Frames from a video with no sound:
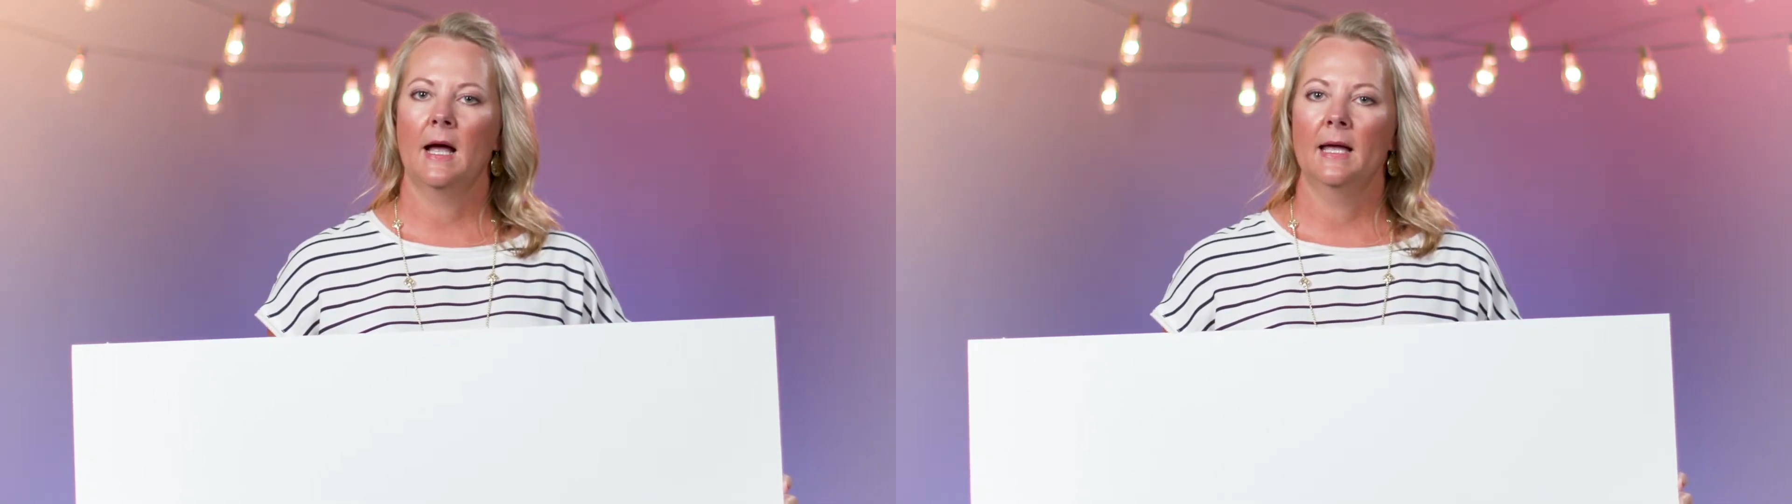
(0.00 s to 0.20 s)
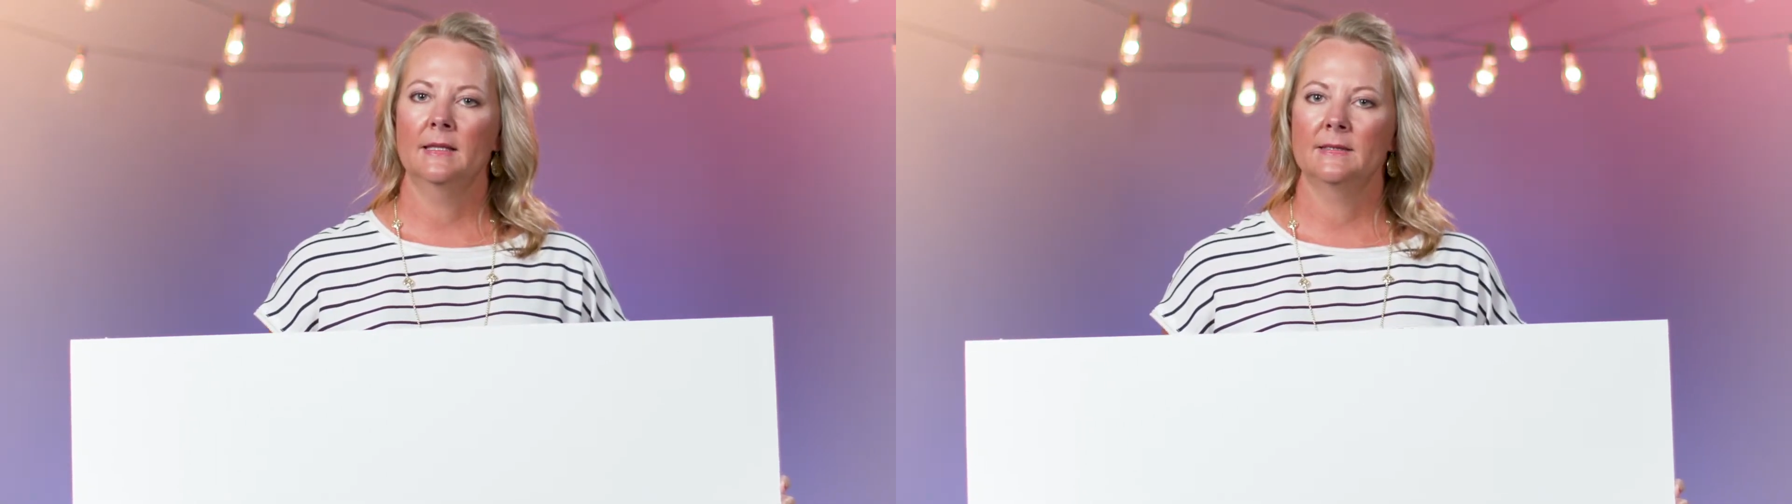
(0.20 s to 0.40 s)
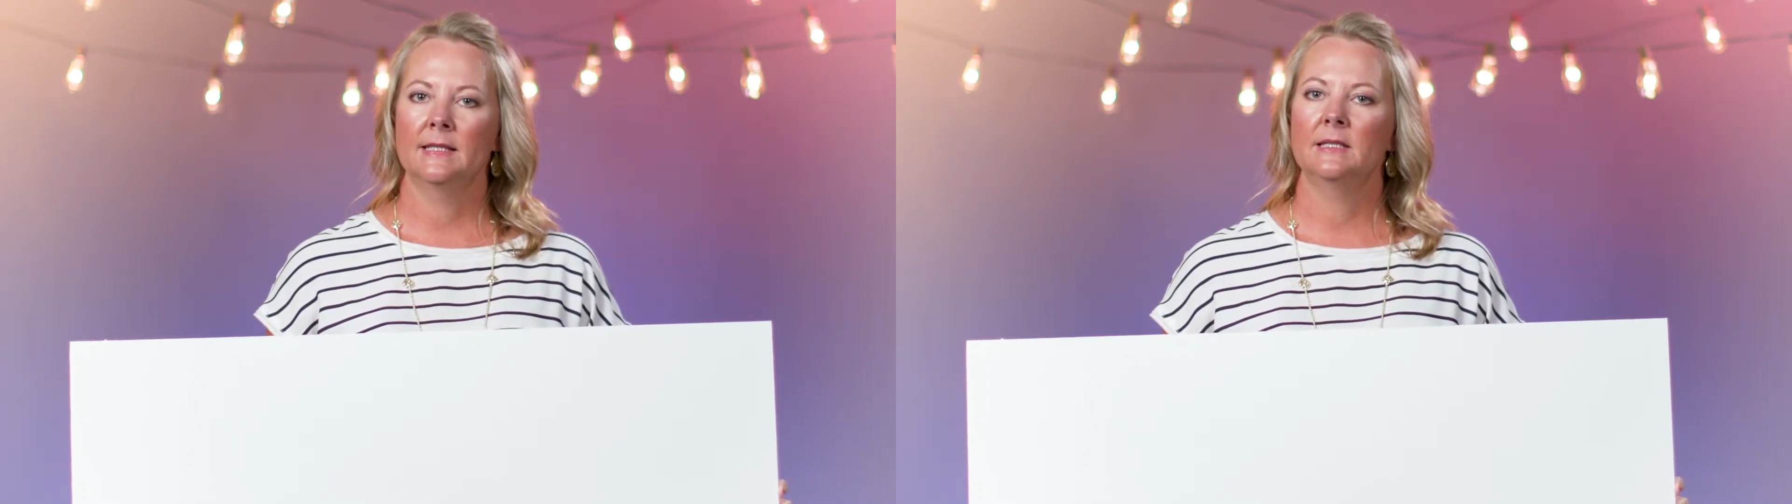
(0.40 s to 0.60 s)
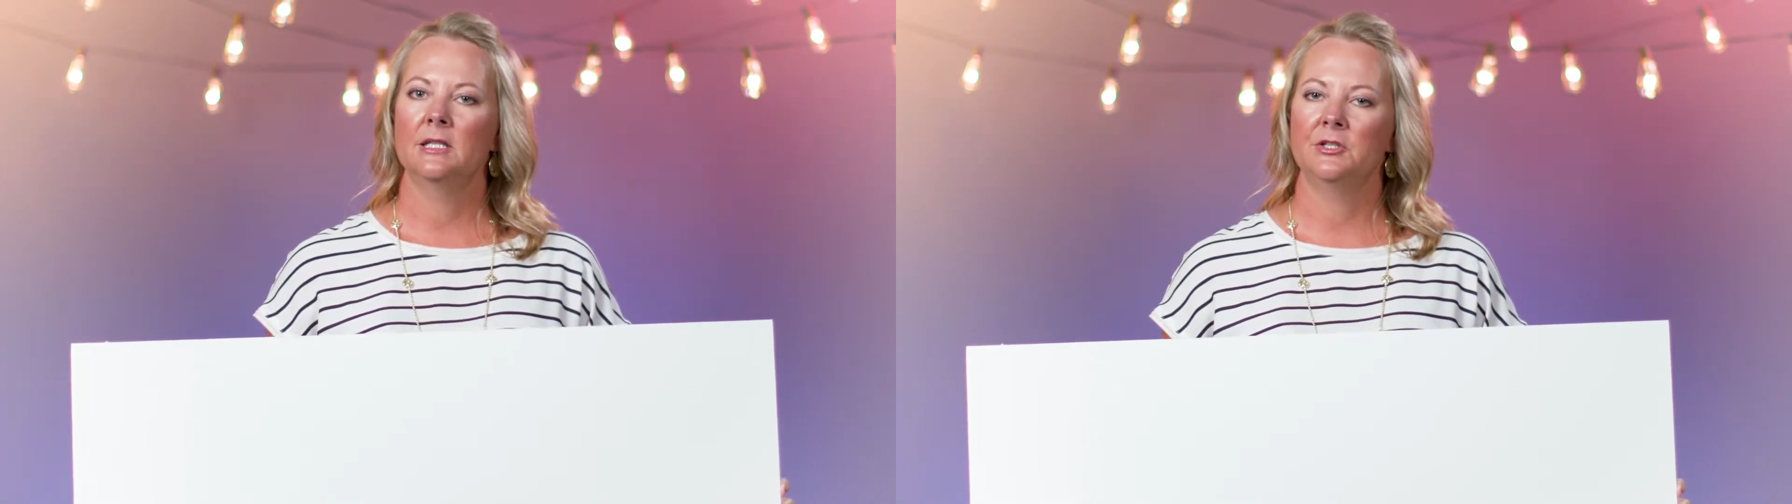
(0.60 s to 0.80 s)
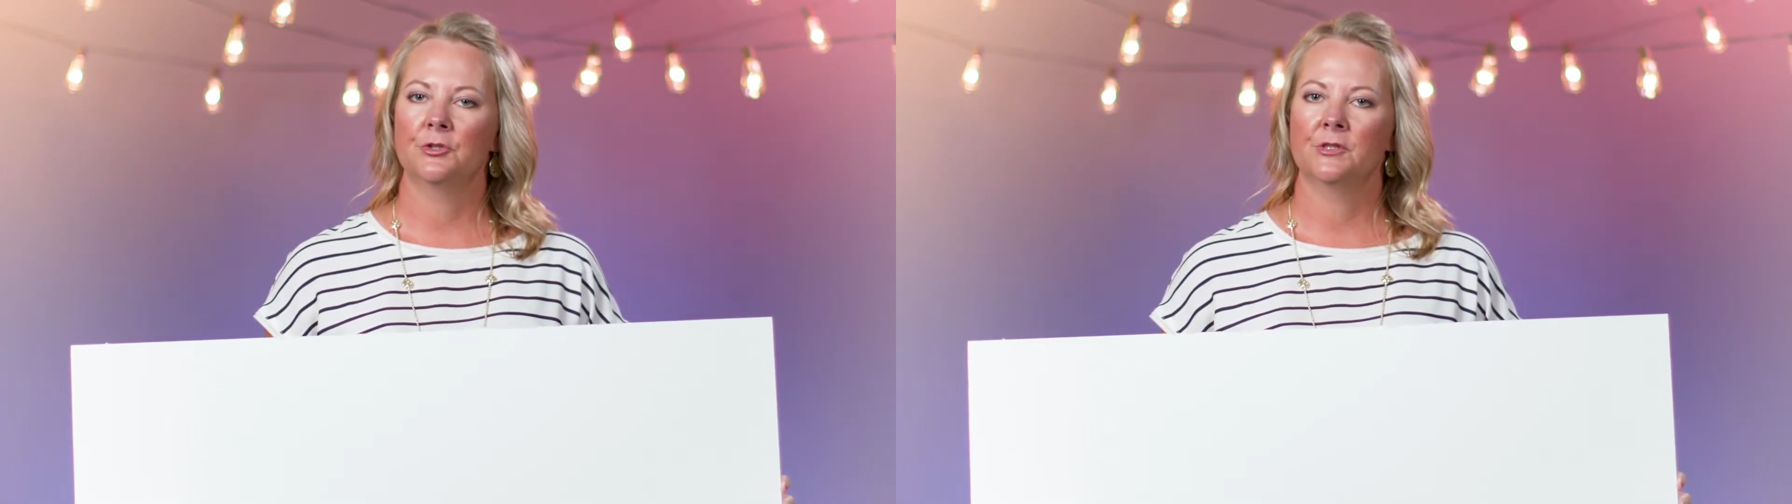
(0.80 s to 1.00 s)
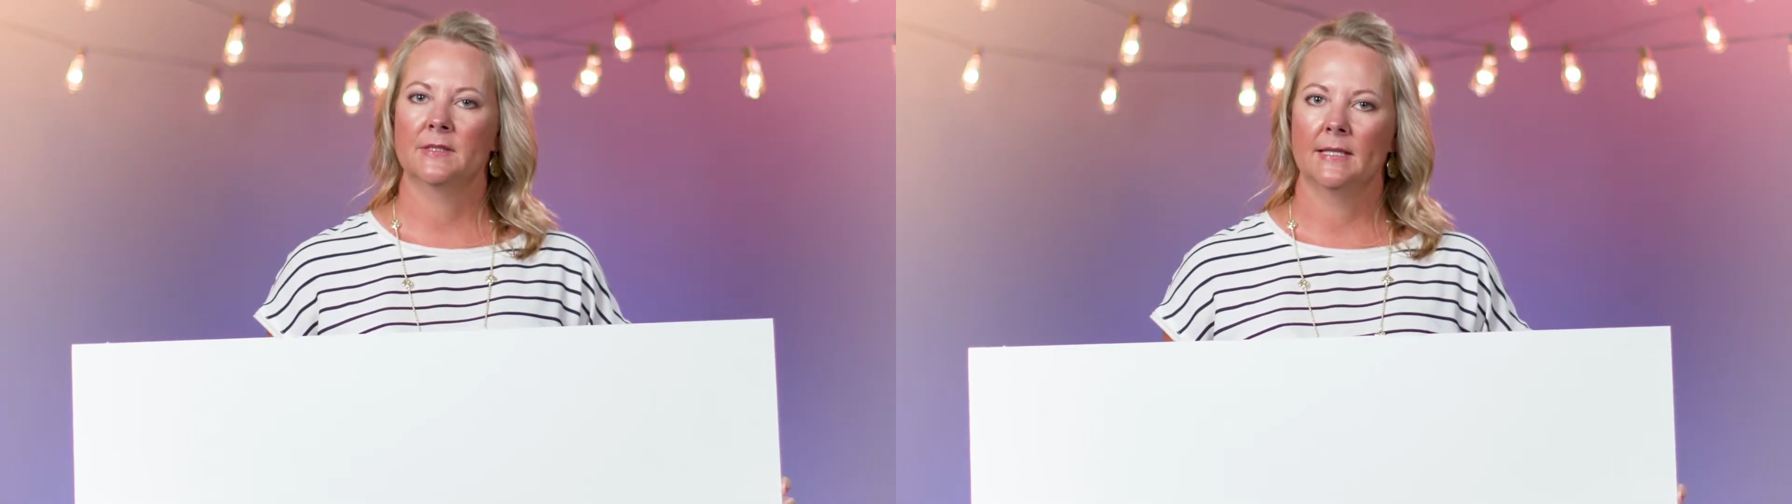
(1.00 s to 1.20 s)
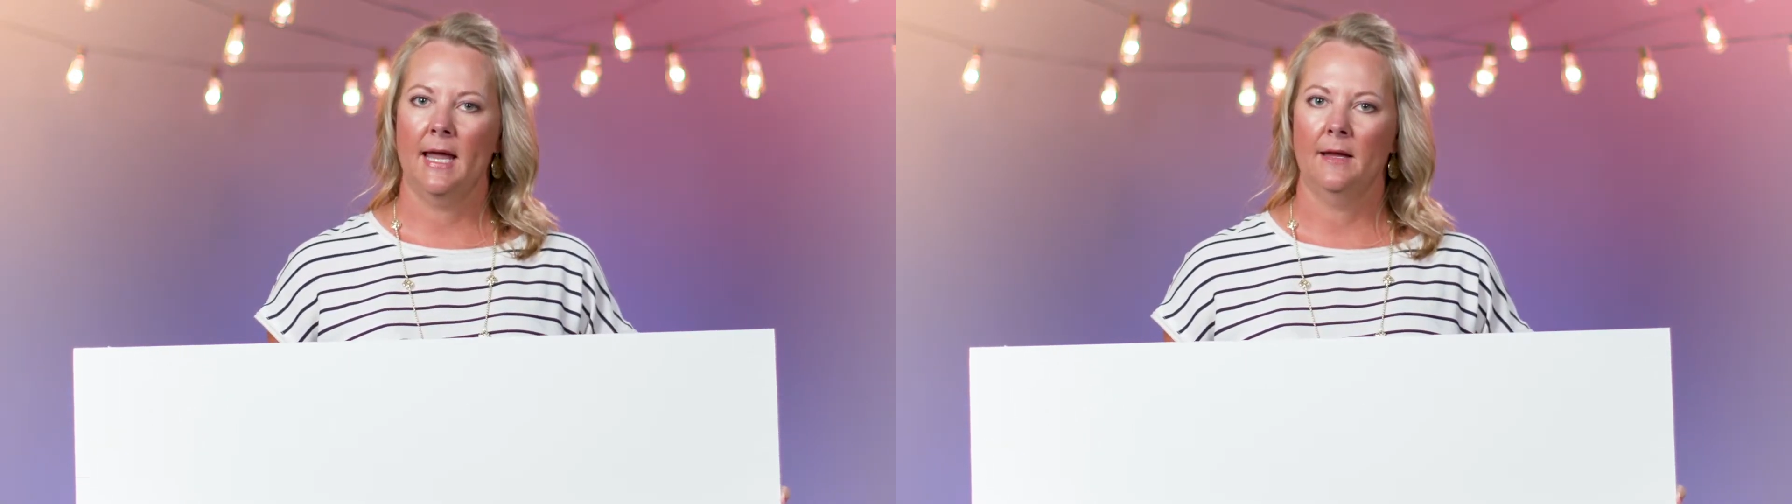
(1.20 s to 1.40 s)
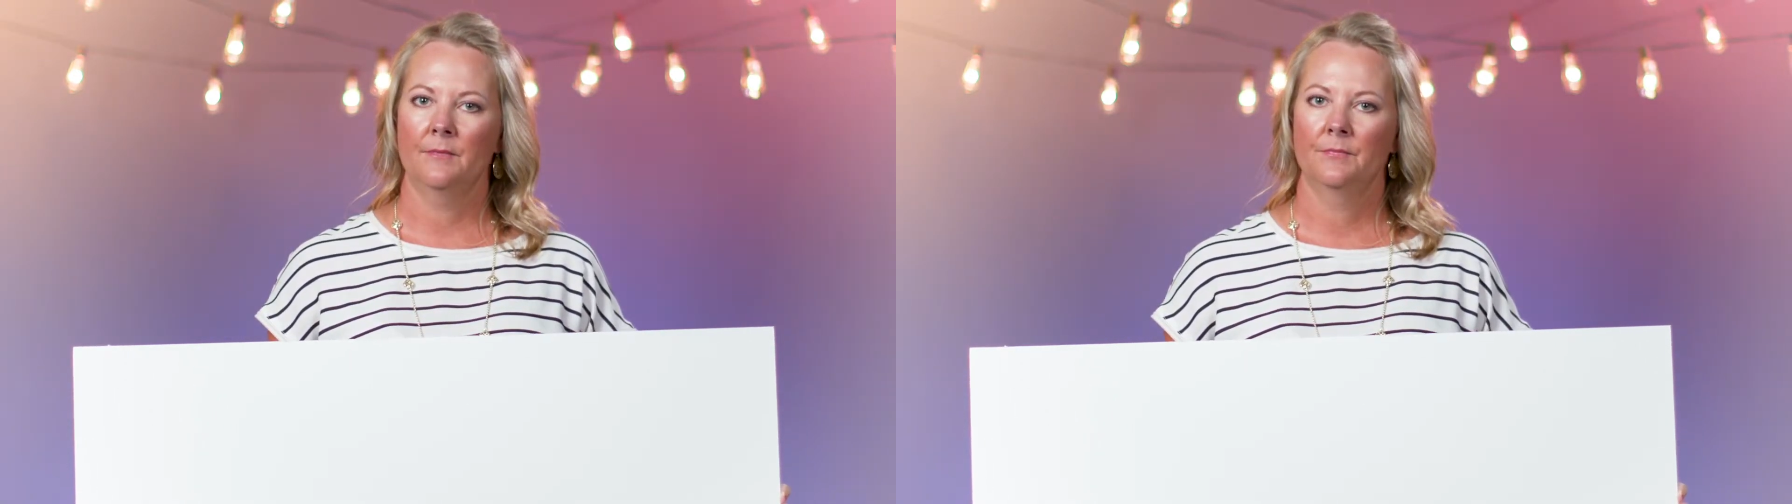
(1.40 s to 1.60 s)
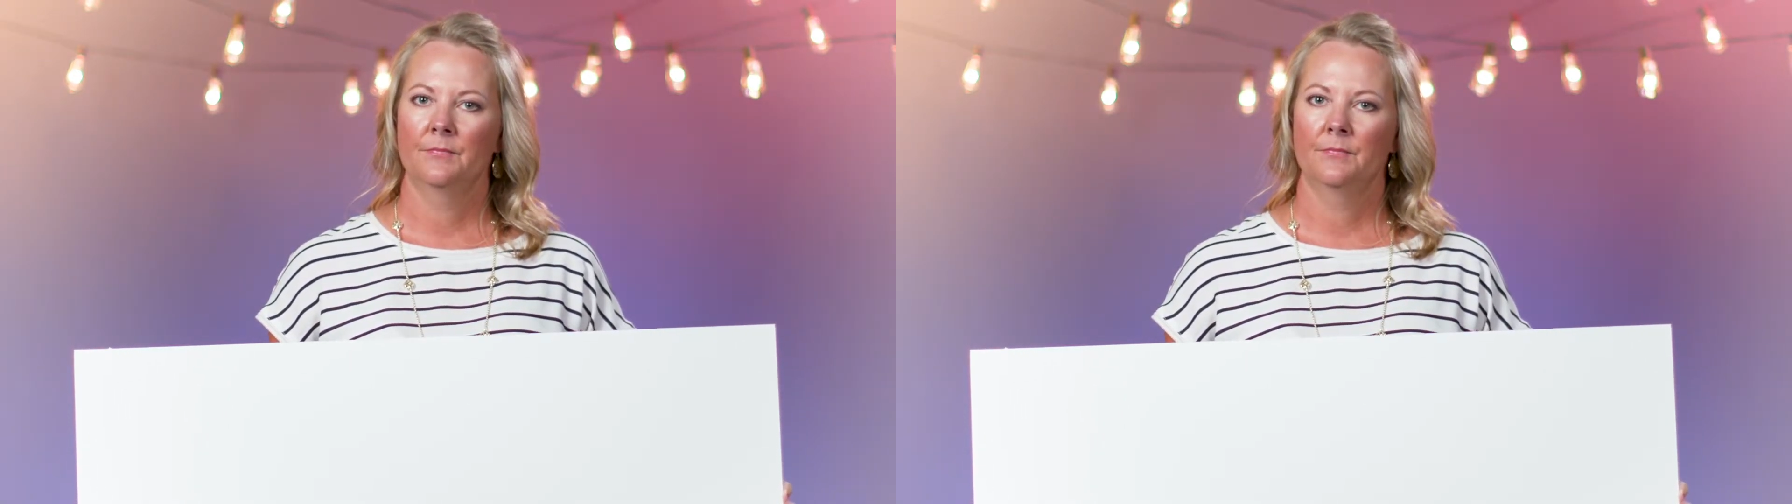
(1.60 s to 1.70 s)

ISD teachers today.